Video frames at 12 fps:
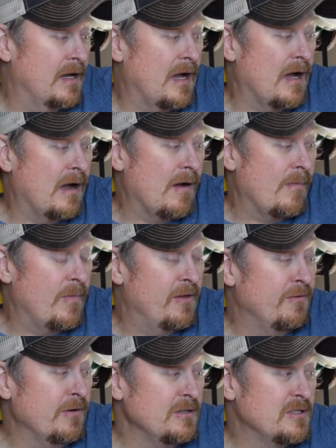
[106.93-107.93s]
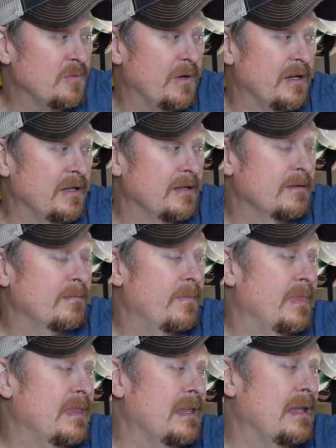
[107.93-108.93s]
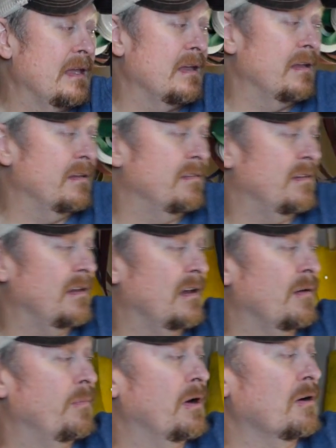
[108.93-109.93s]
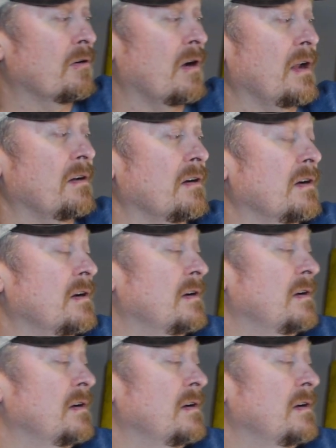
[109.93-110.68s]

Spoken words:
The first one is a belt grinder.